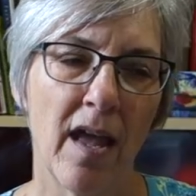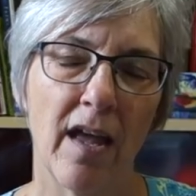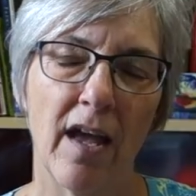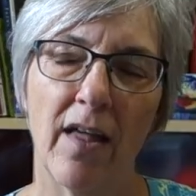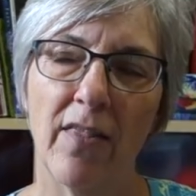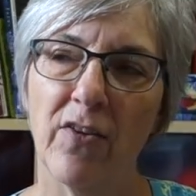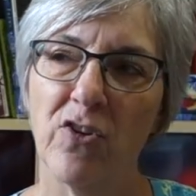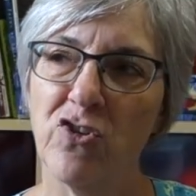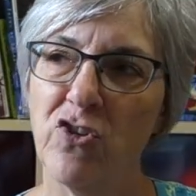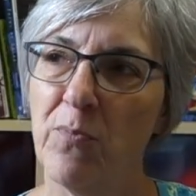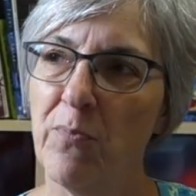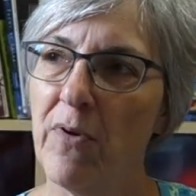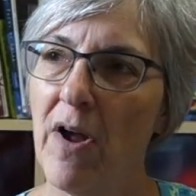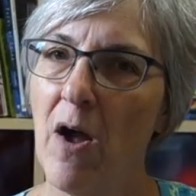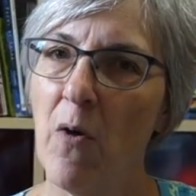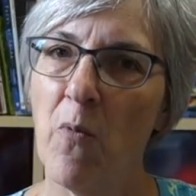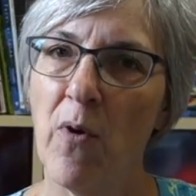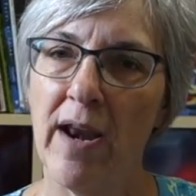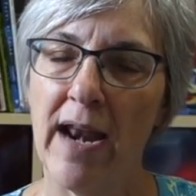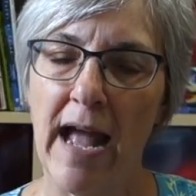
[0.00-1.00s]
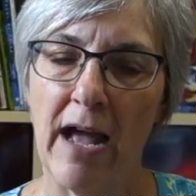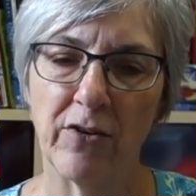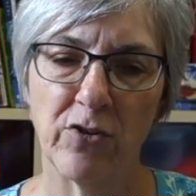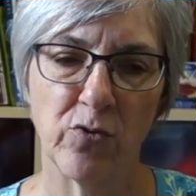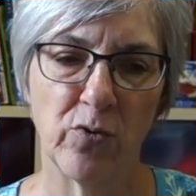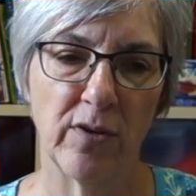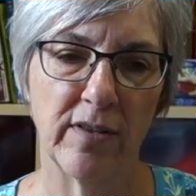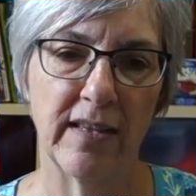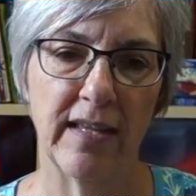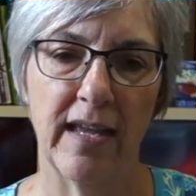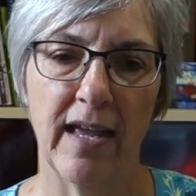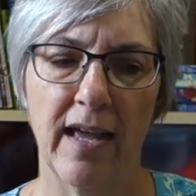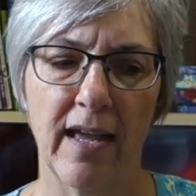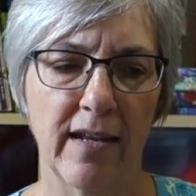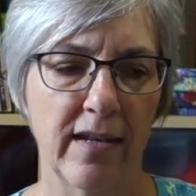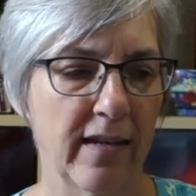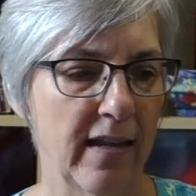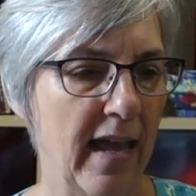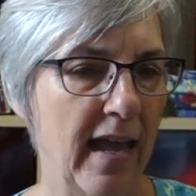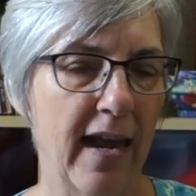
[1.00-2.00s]
Although she brought one out toward the
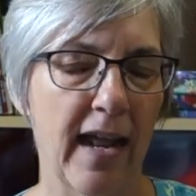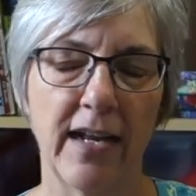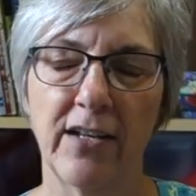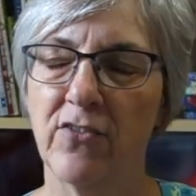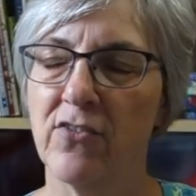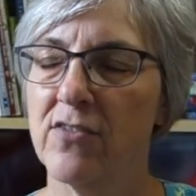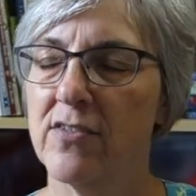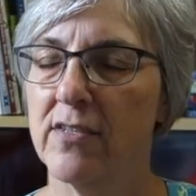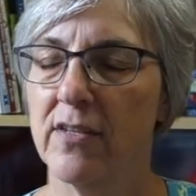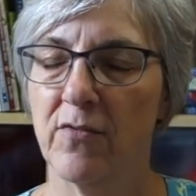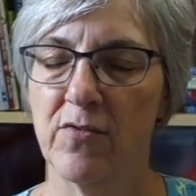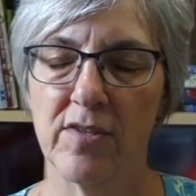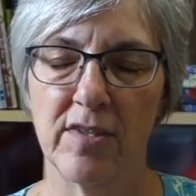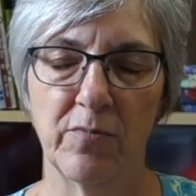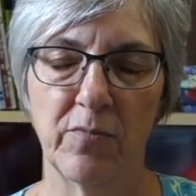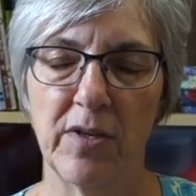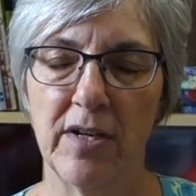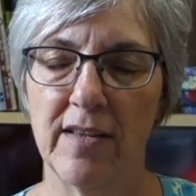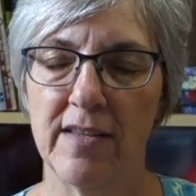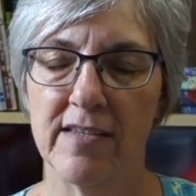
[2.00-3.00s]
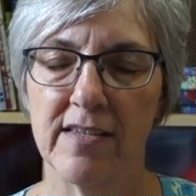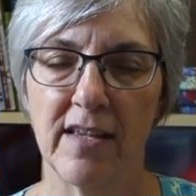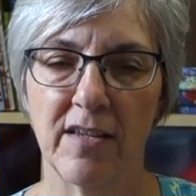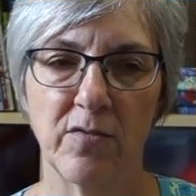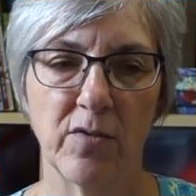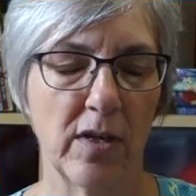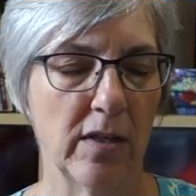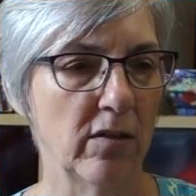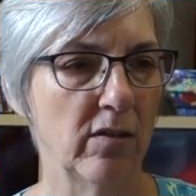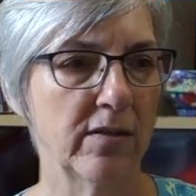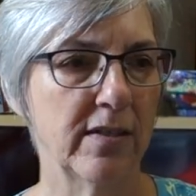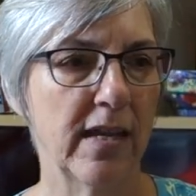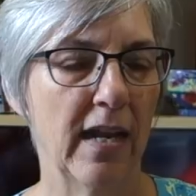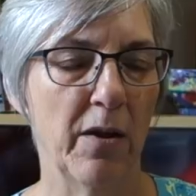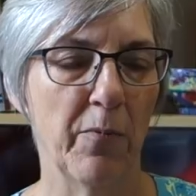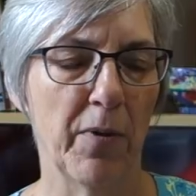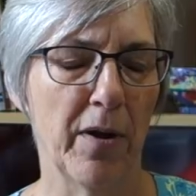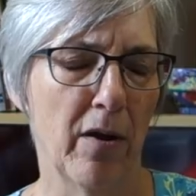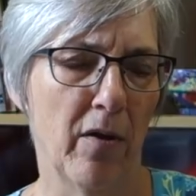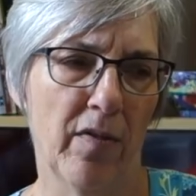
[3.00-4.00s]
end. And I just, it was one of these things where I looked at it
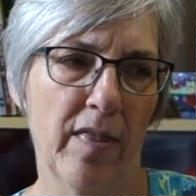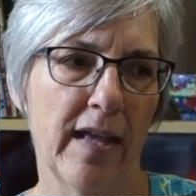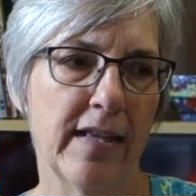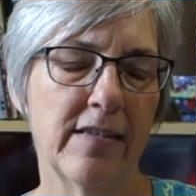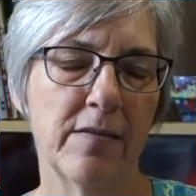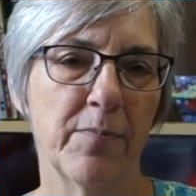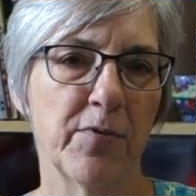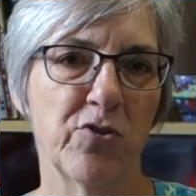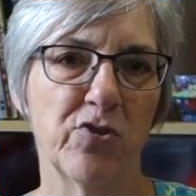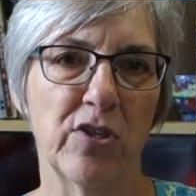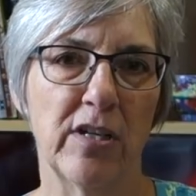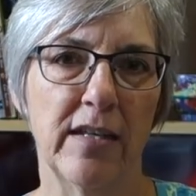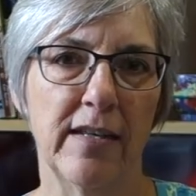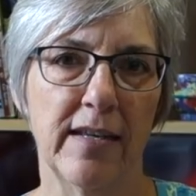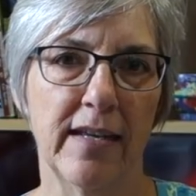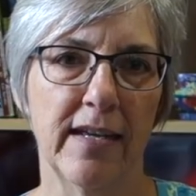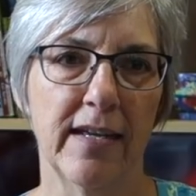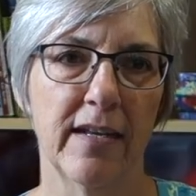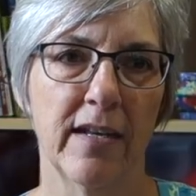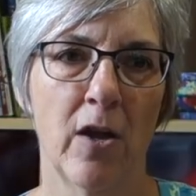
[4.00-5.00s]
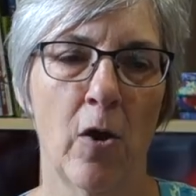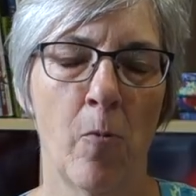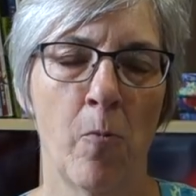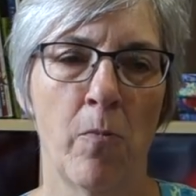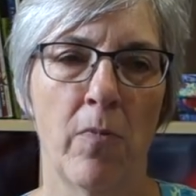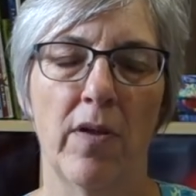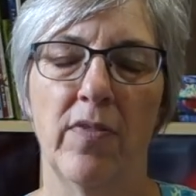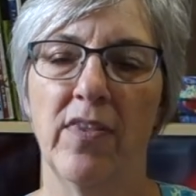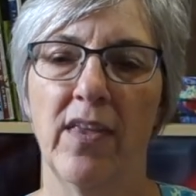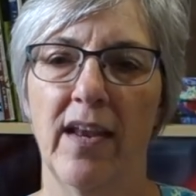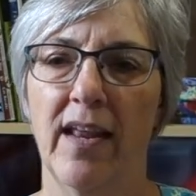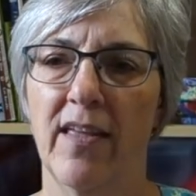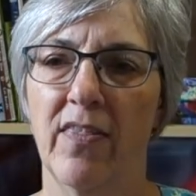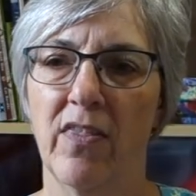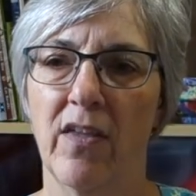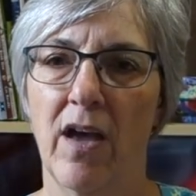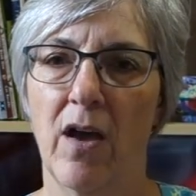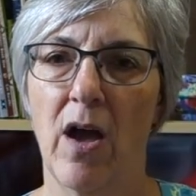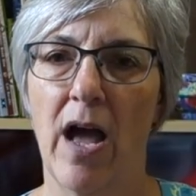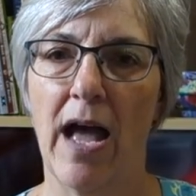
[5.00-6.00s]
and went, oh, that's machine knit. And then I
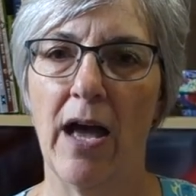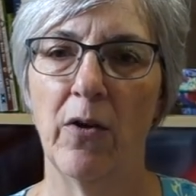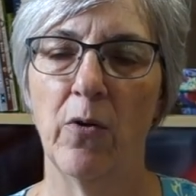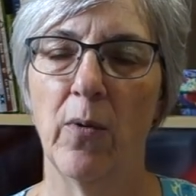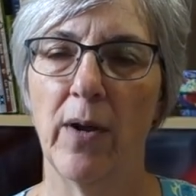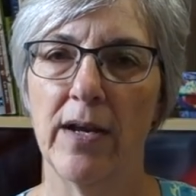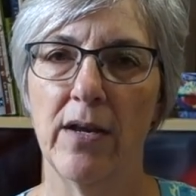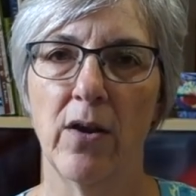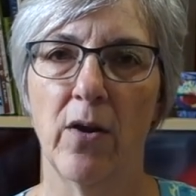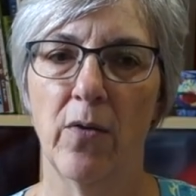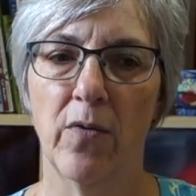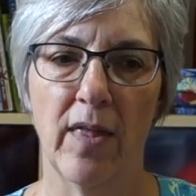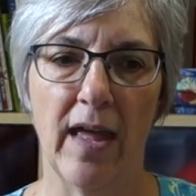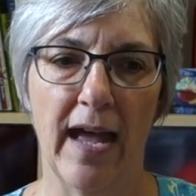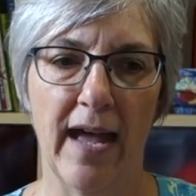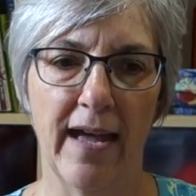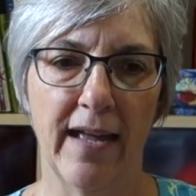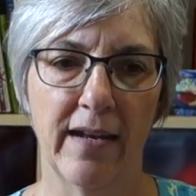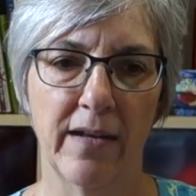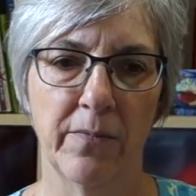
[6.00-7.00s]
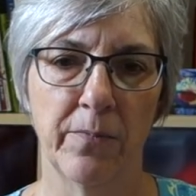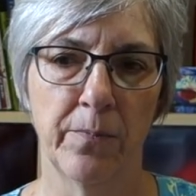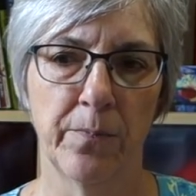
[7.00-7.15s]
thought, how do I know that?